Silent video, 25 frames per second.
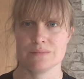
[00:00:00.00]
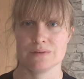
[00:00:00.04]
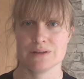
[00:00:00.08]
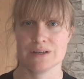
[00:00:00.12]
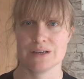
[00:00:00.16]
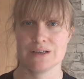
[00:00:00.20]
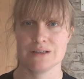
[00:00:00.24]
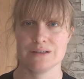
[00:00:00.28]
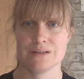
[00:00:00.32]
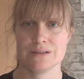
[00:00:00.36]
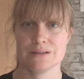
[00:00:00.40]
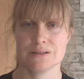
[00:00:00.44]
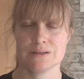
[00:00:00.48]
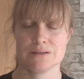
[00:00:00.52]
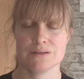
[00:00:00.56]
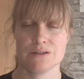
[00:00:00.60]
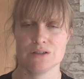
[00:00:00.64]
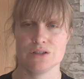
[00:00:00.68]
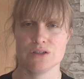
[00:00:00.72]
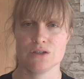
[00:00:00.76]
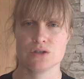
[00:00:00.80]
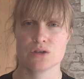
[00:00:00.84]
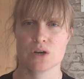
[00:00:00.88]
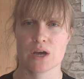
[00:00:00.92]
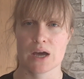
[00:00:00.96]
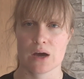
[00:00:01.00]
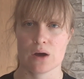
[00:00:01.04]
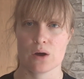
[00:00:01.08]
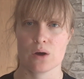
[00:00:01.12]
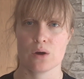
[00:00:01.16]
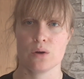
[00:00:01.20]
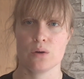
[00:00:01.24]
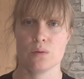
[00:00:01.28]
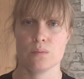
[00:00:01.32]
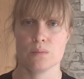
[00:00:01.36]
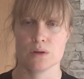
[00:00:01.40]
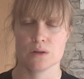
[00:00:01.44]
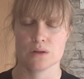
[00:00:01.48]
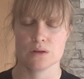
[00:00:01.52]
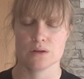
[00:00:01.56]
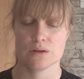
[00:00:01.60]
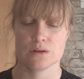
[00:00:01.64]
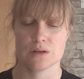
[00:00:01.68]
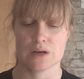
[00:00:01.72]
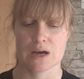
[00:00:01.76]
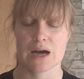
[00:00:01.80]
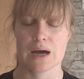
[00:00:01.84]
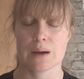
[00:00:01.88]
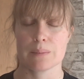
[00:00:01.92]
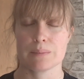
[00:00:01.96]
Like, you get home and
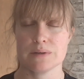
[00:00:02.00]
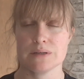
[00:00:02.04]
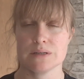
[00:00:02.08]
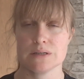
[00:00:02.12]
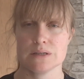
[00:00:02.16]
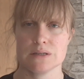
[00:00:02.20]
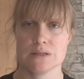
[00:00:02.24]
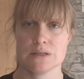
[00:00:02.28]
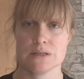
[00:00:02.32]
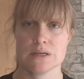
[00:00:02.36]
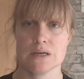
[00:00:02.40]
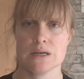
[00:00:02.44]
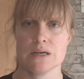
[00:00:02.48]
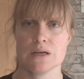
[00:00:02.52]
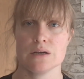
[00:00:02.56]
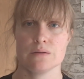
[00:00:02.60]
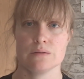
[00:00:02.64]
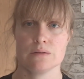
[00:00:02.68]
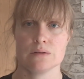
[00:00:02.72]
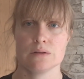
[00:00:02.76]
they're happy to see you,